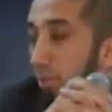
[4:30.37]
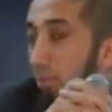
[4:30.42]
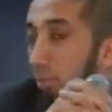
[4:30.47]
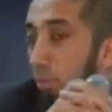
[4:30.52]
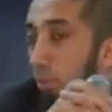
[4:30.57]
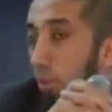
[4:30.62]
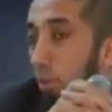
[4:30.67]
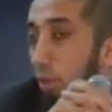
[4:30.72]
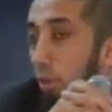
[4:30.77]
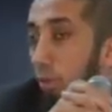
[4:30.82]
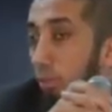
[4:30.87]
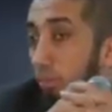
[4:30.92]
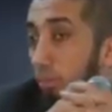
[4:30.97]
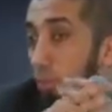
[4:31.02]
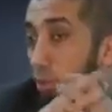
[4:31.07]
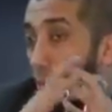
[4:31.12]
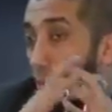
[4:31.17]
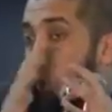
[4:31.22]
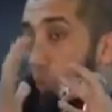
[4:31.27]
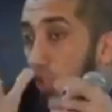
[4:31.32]

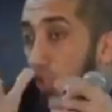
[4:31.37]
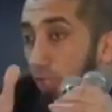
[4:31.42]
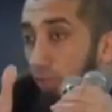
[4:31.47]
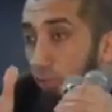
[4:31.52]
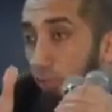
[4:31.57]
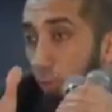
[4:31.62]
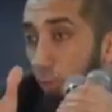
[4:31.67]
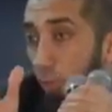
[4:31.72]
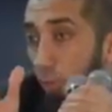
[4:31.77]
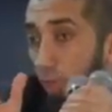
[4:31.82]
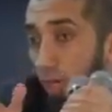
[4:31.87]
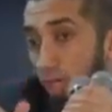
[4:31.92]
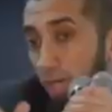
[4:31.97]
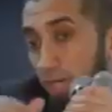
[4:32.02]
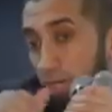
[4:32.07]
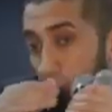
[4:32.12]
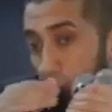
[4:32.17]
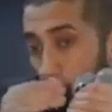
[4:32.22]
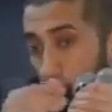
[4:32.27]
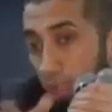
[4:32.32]
Majority of the
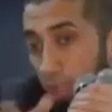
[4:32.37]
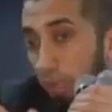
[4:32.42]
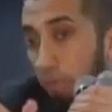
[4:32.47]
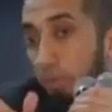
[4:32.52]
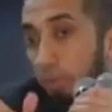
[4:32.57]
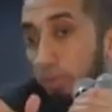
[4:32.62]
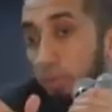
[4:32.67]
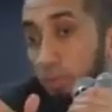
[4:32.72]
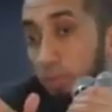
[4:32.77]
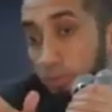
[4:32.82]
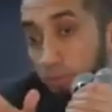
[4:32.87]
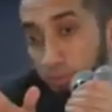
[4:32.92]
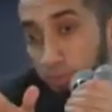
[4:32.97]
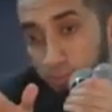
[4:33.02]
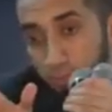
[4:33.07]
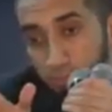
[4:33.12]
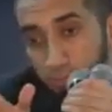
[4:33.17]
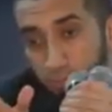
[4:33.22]
Quran has already been revealed.